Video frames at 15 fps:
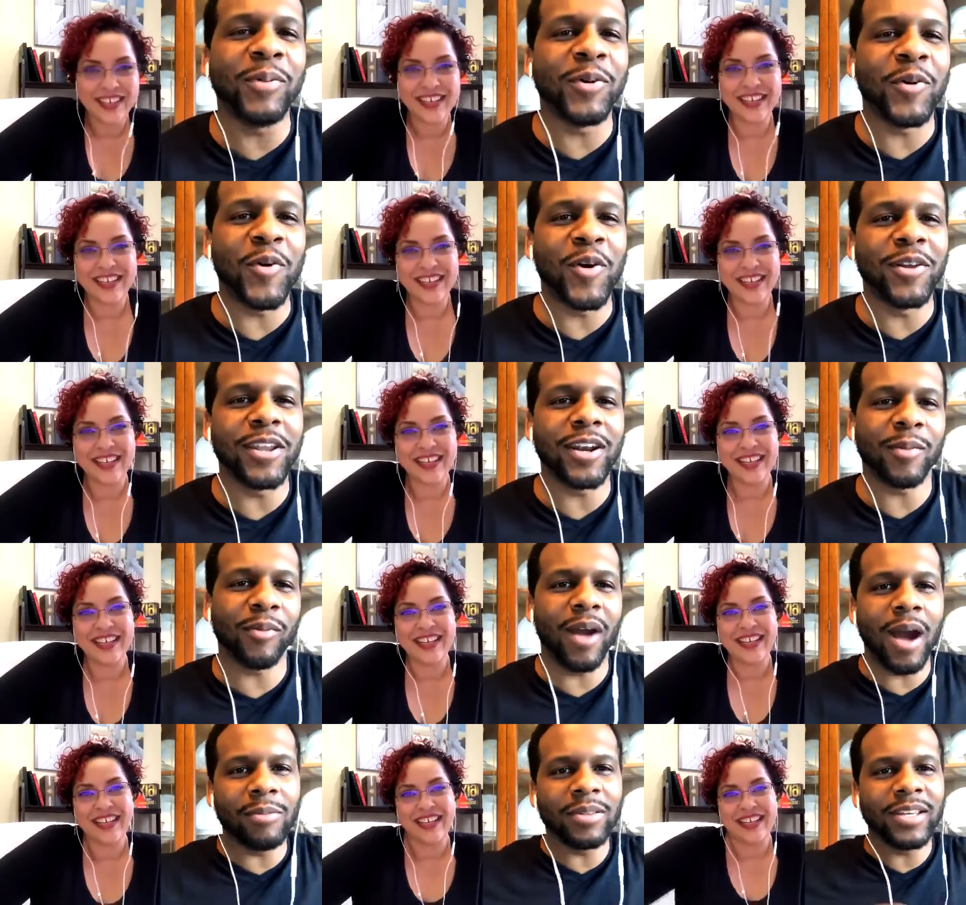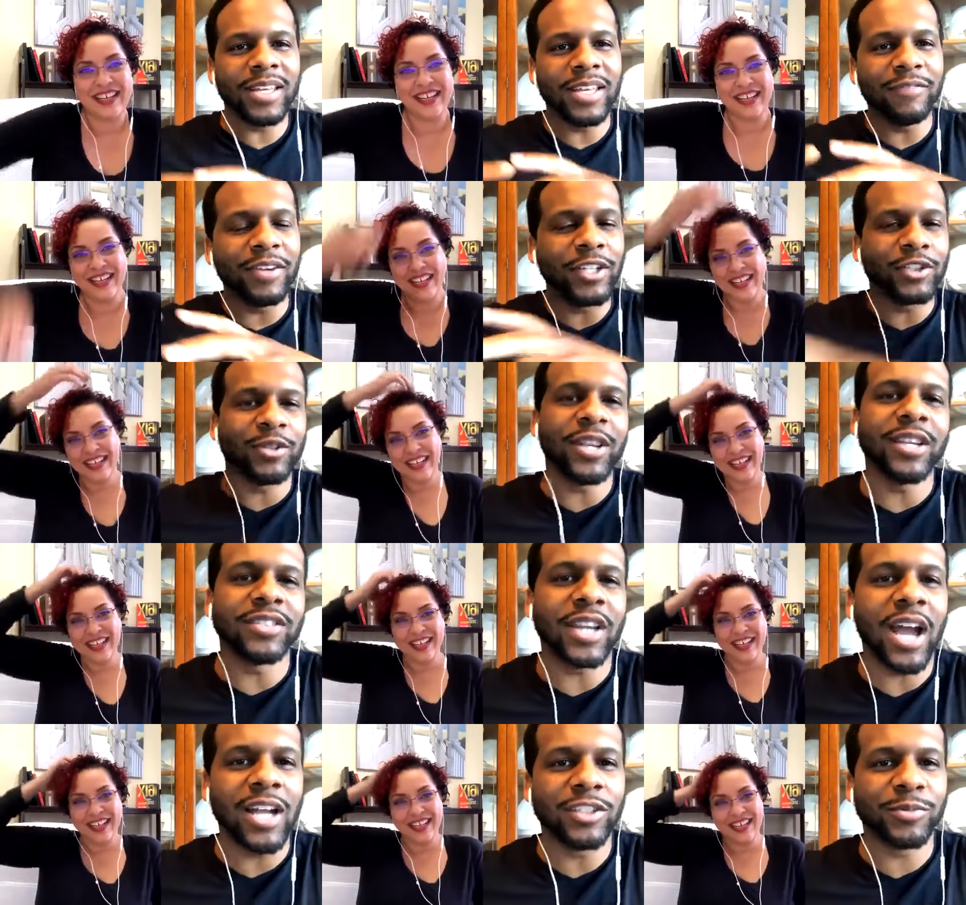Speaker 1: on that are probably venturing into
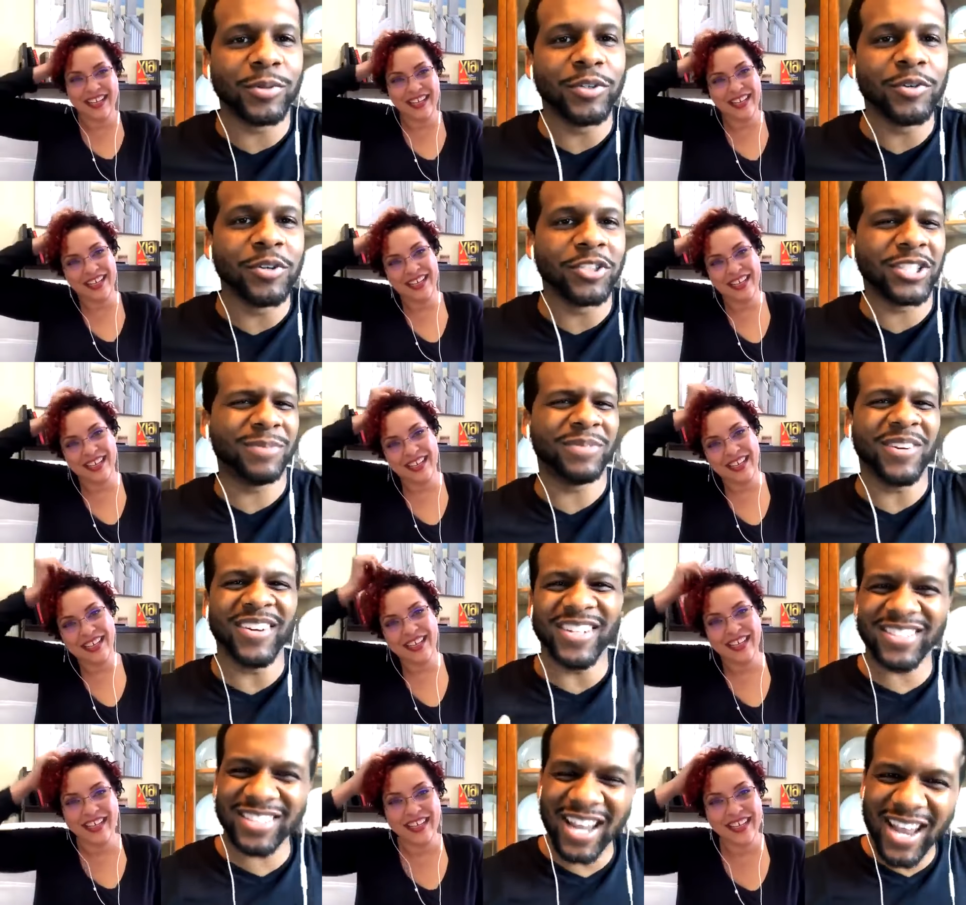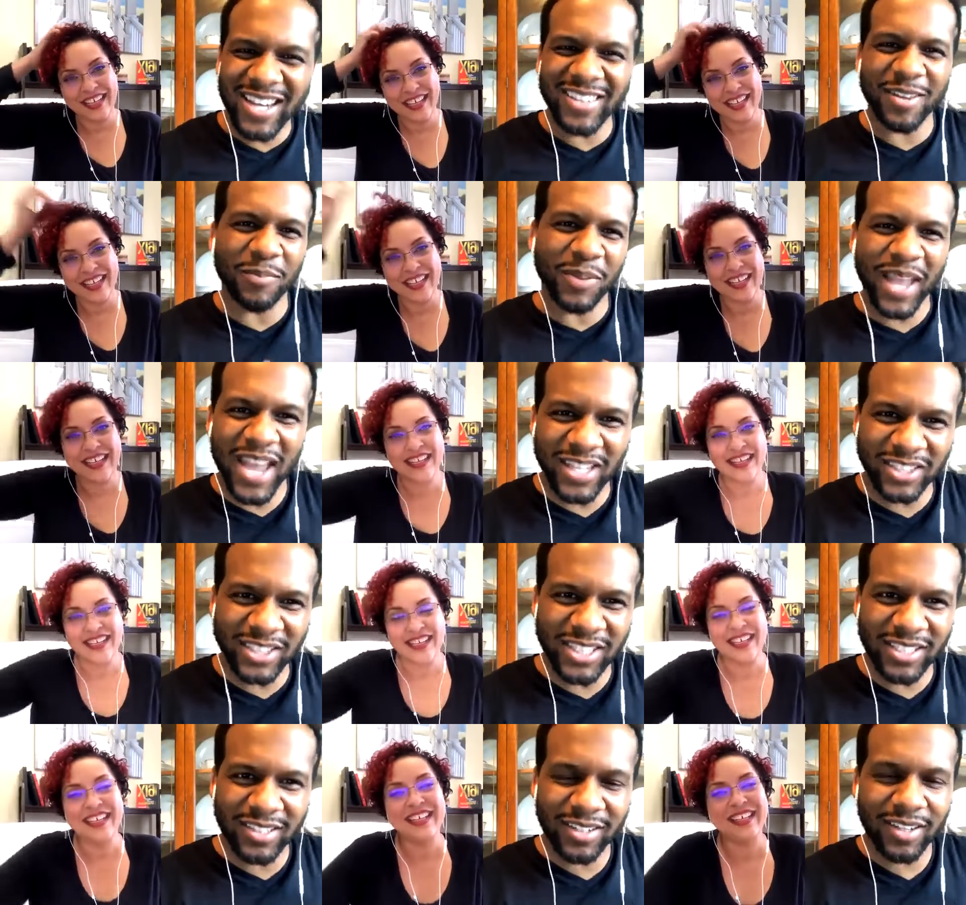entrepreneurship. They're excited, they're passionate,
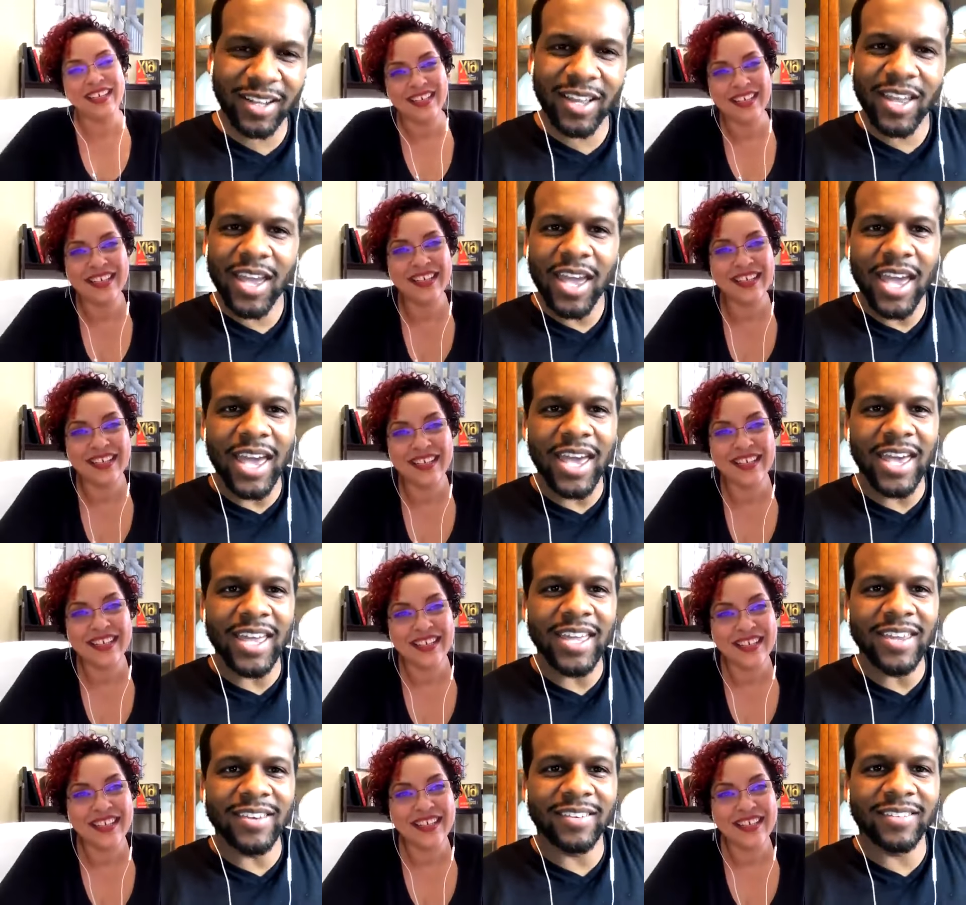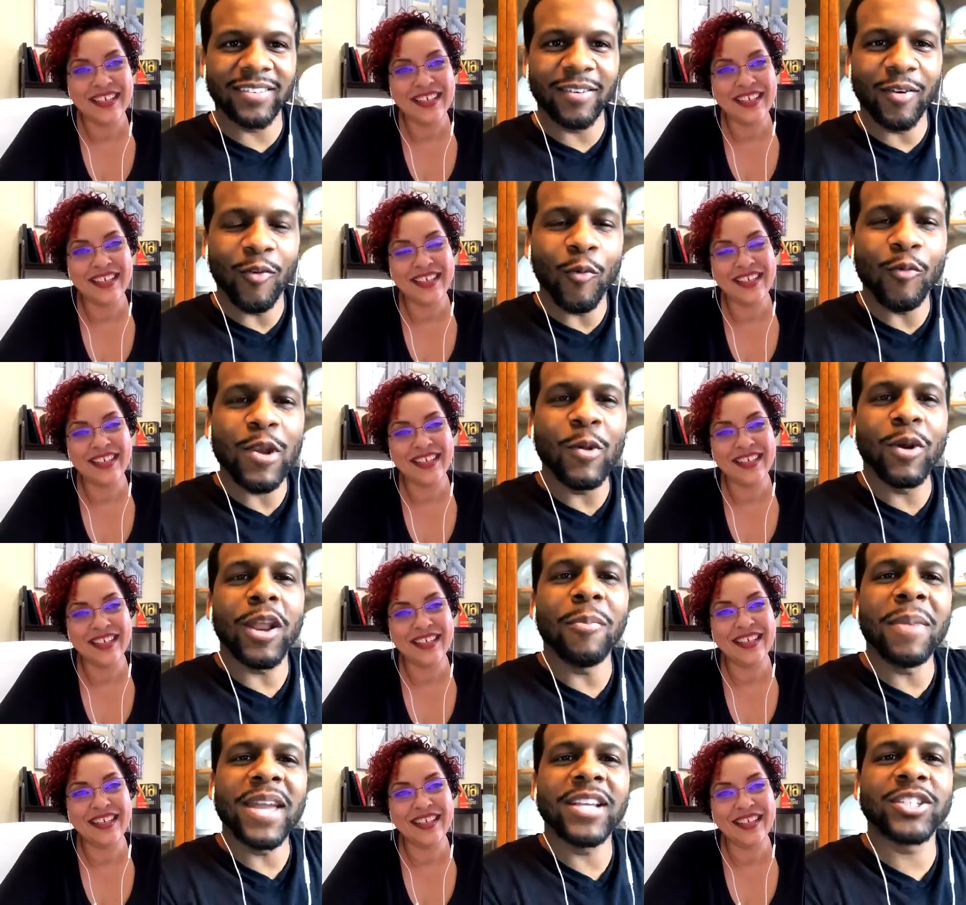and we want to
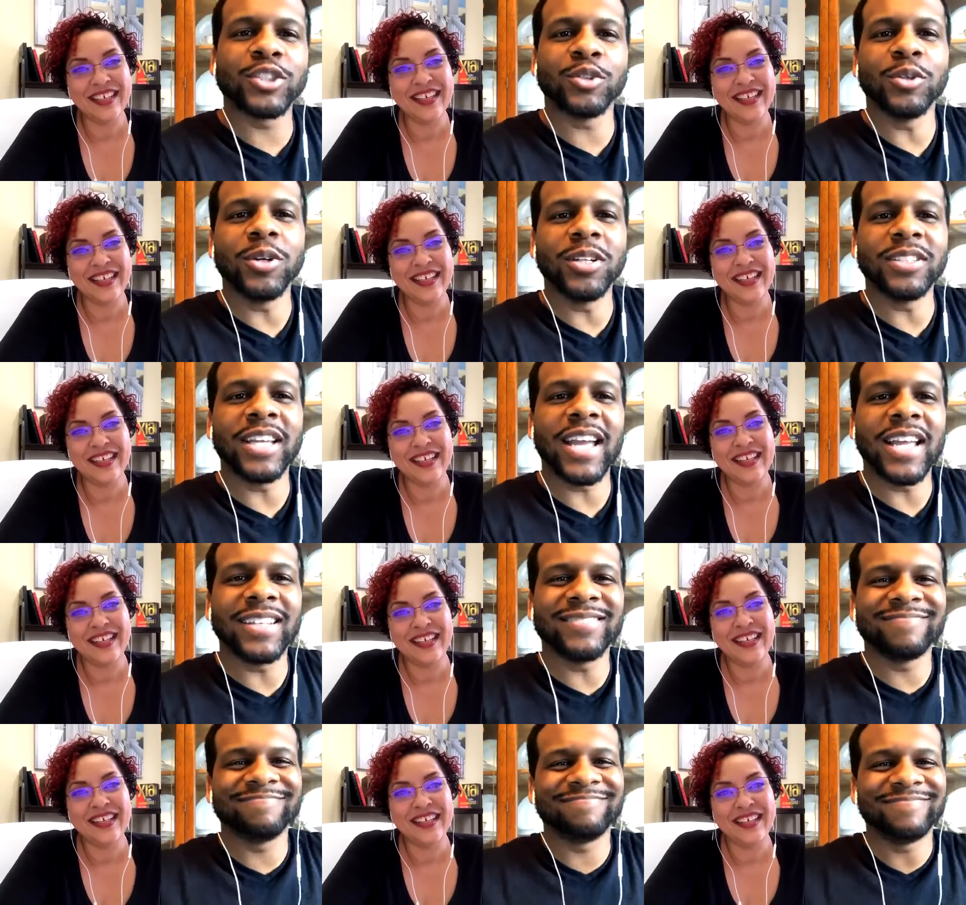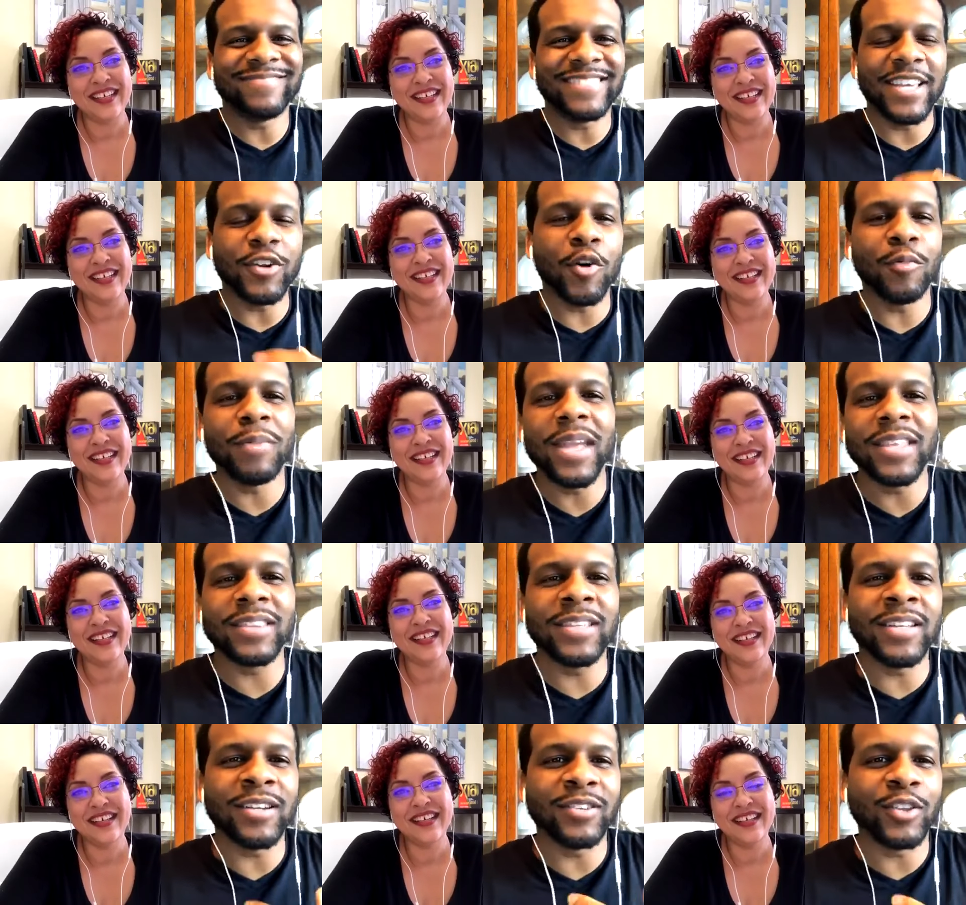make sure that they don't make the, the